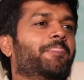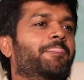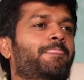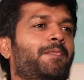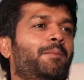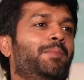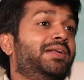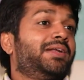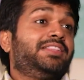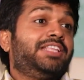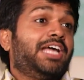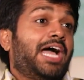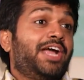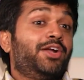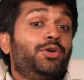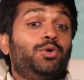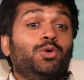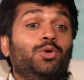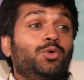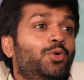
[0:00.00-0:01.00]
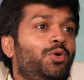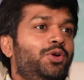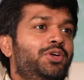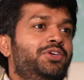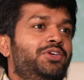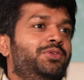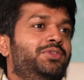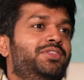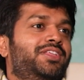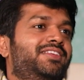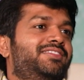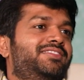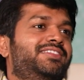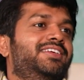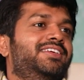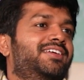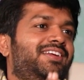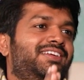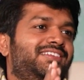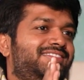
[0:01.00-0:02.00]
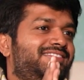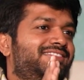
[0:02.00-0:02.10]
But I don't go into their secrets.